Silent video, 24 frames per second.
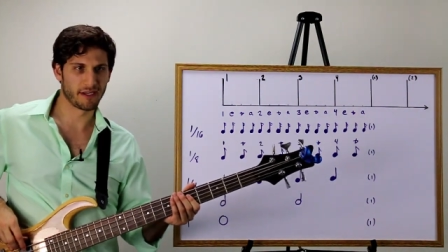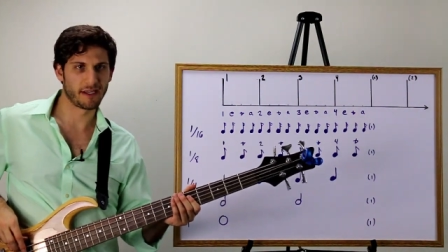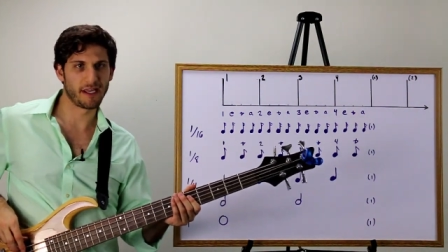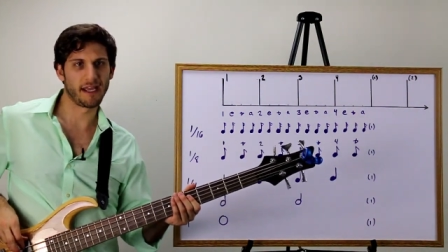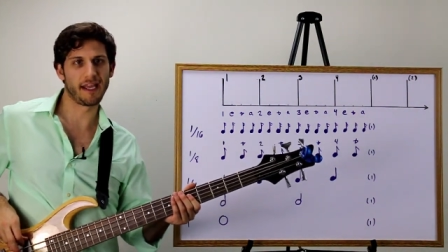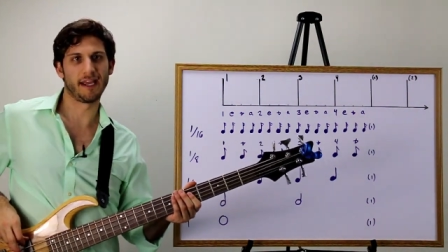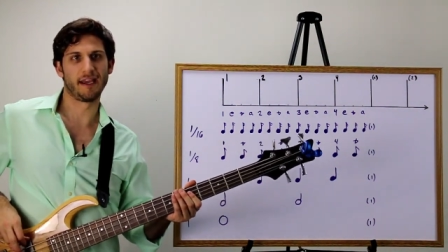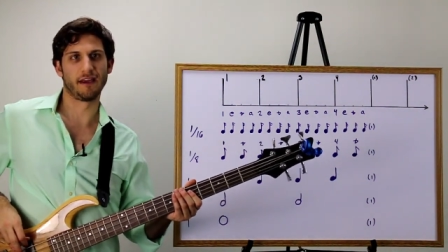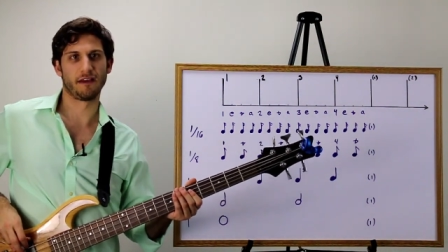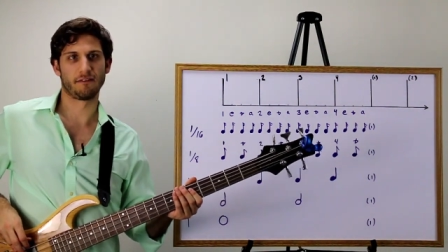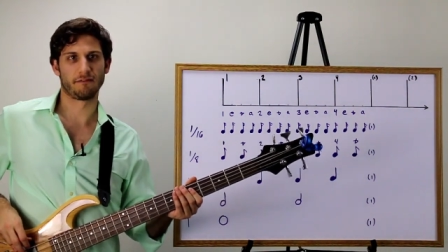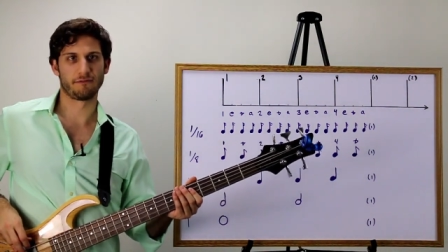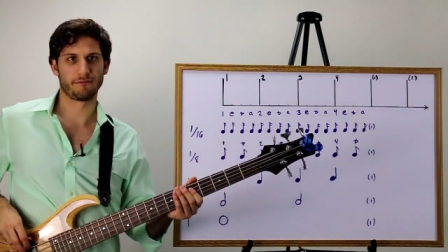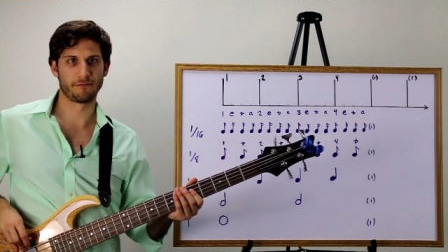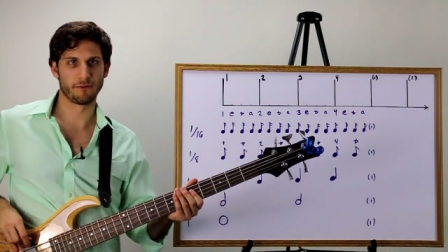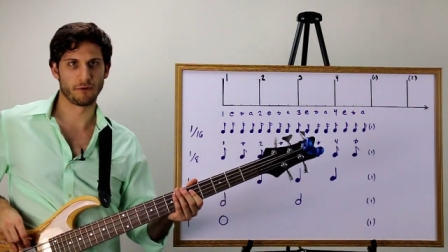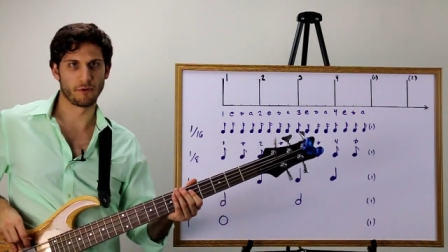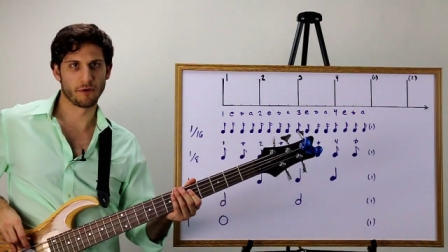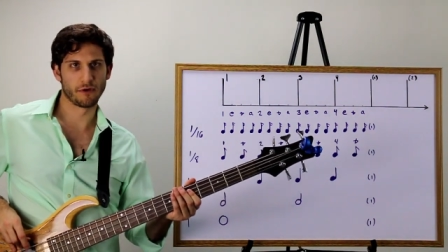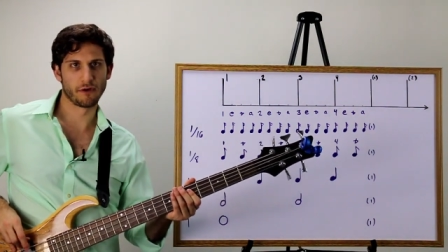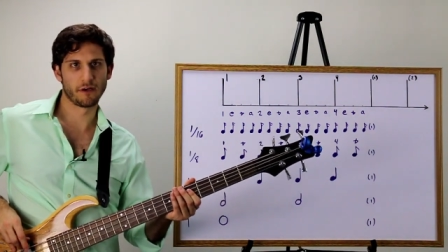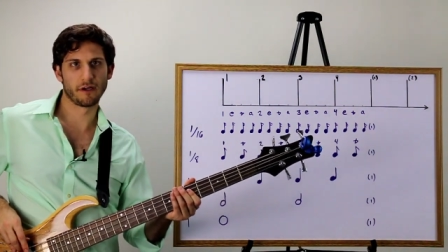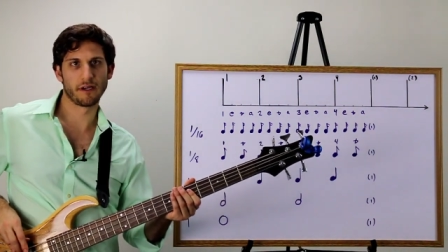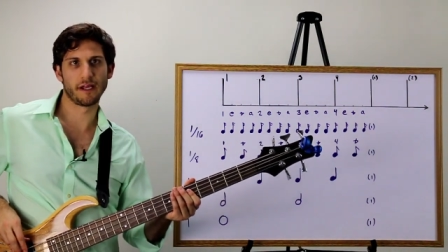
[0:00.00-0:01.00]
and
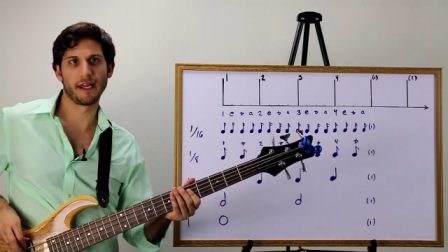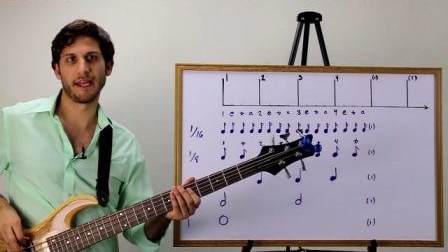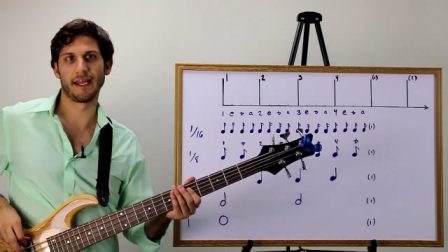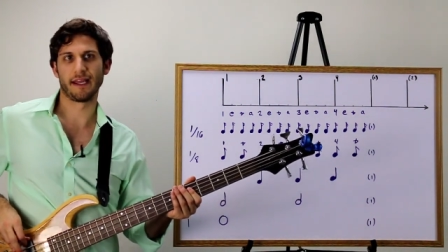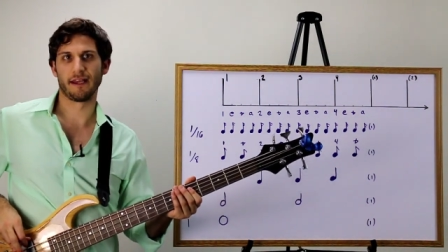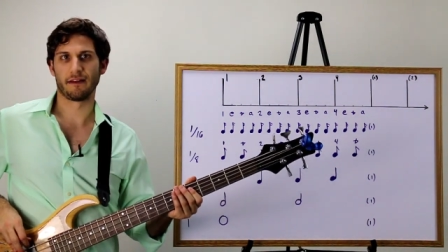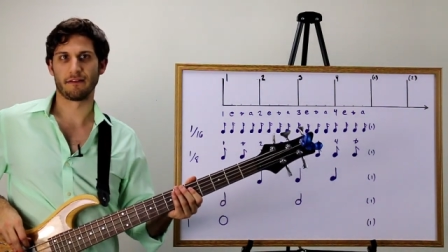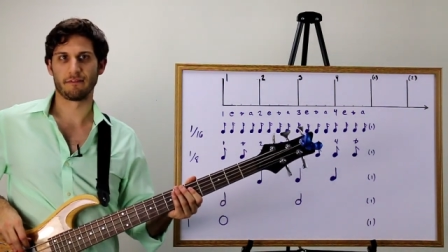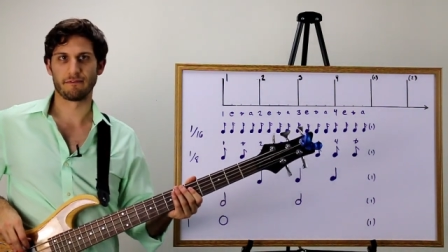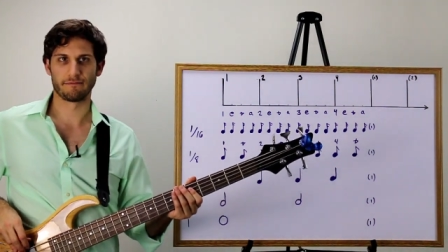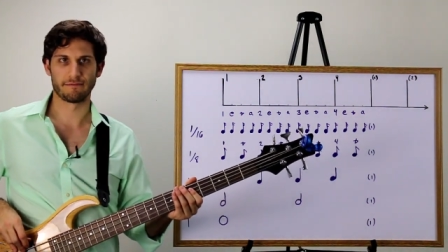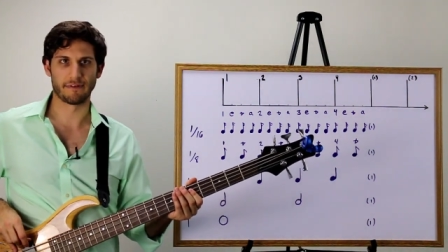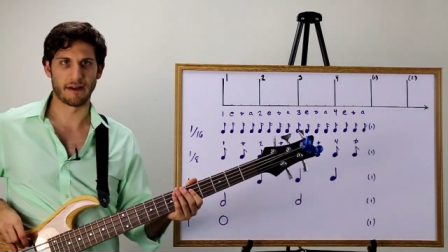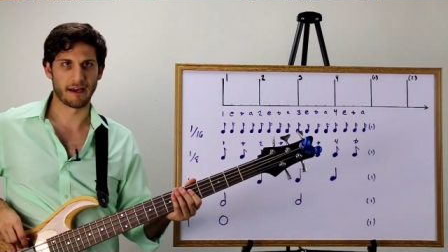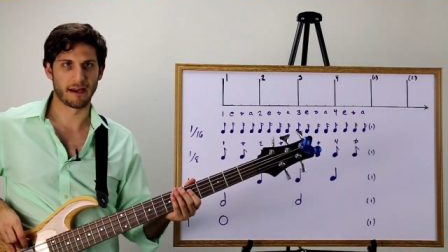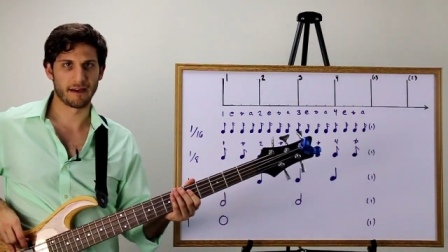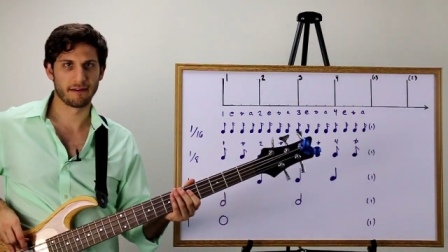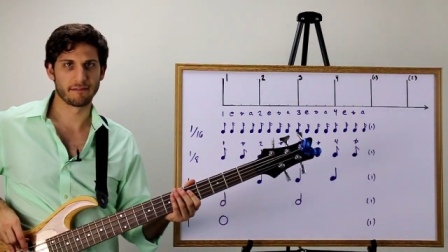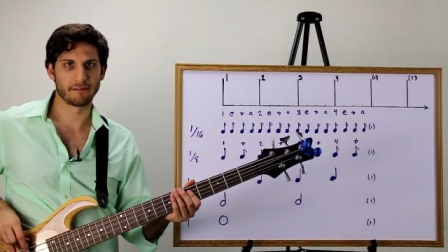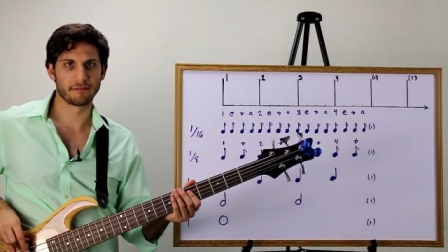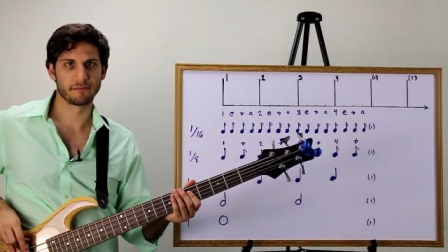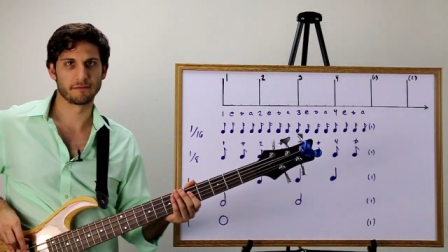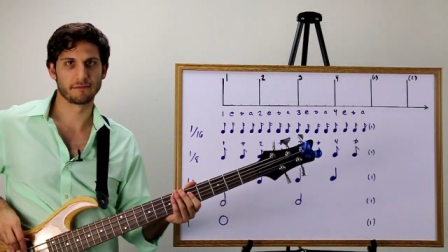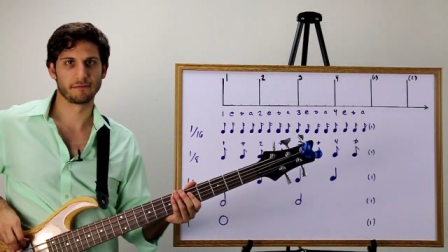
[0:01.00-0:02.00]
4 and
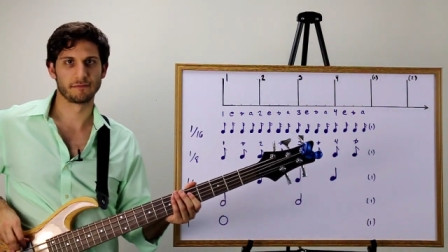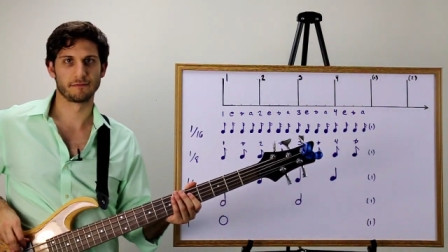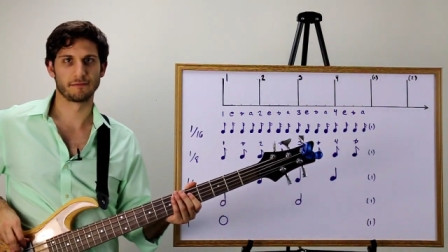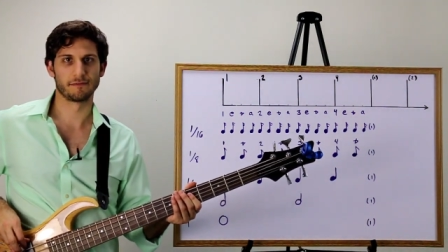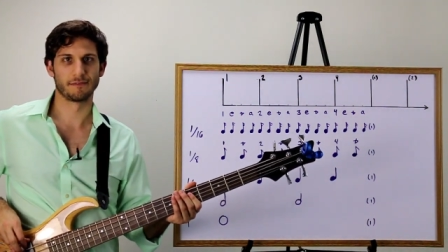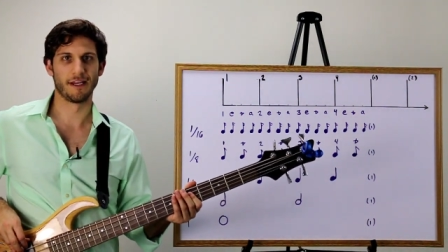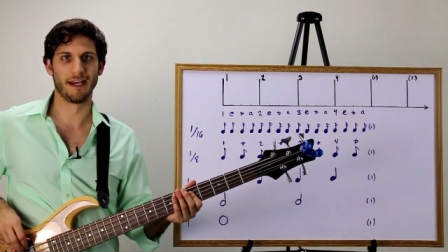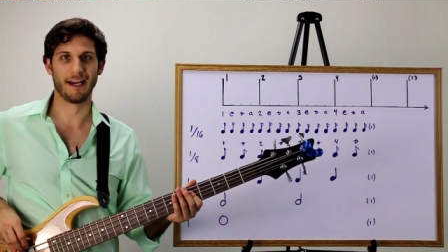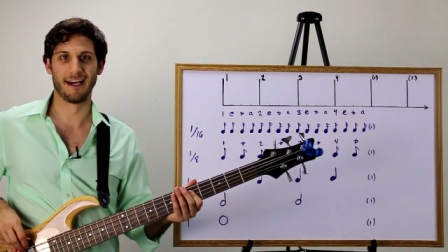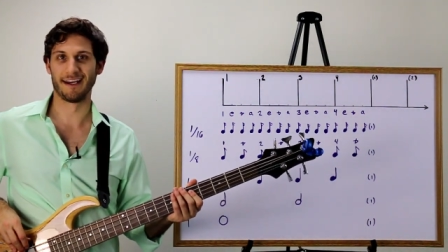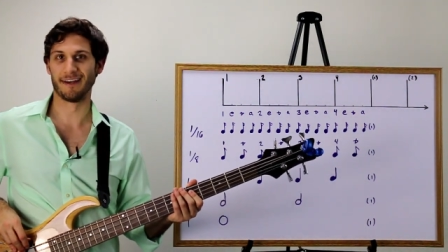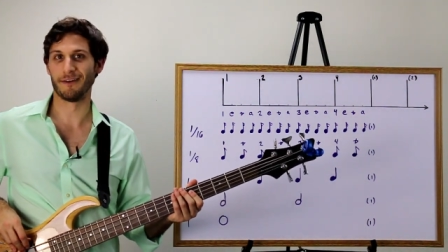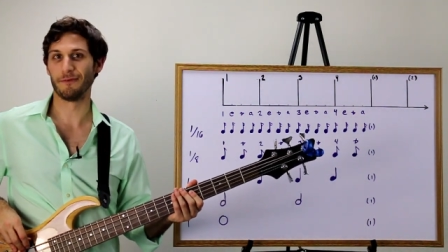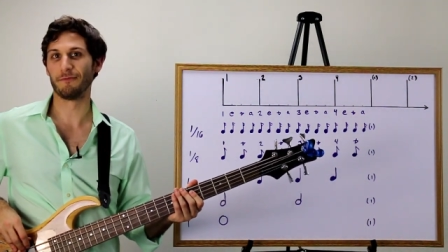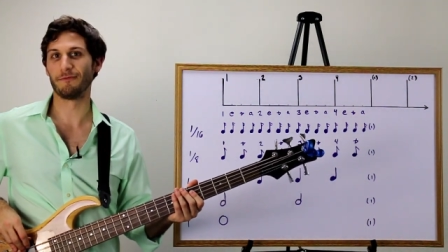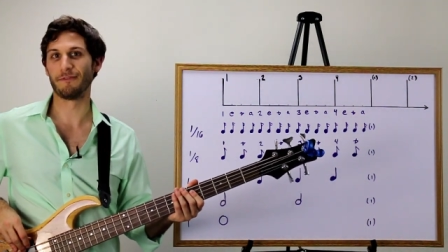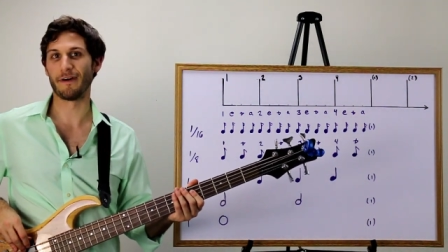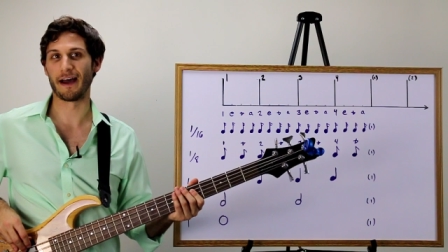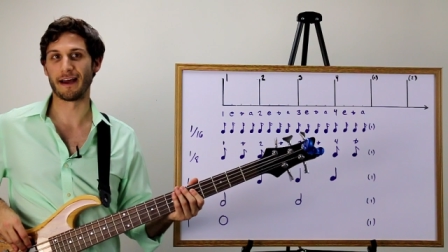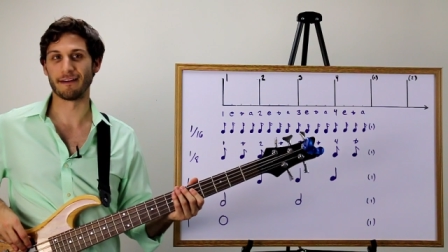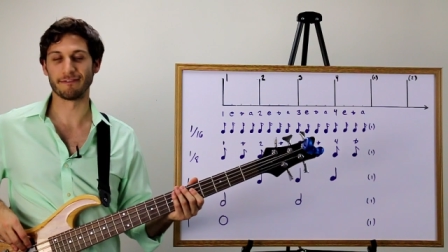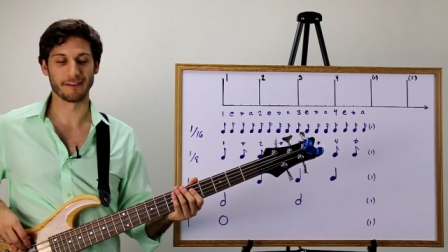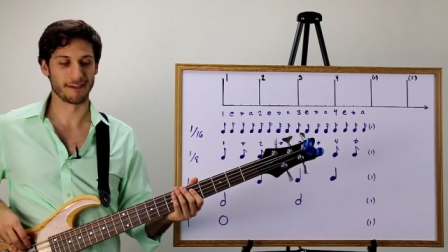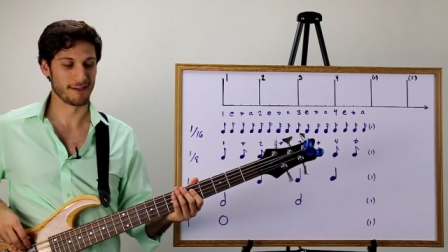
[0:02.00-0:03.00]
5.
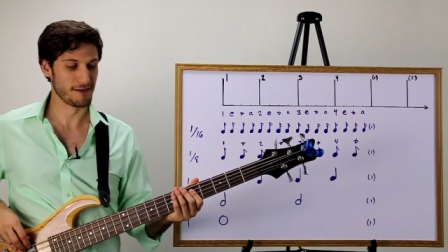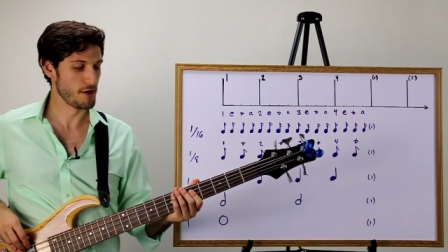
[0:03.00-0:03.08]
5.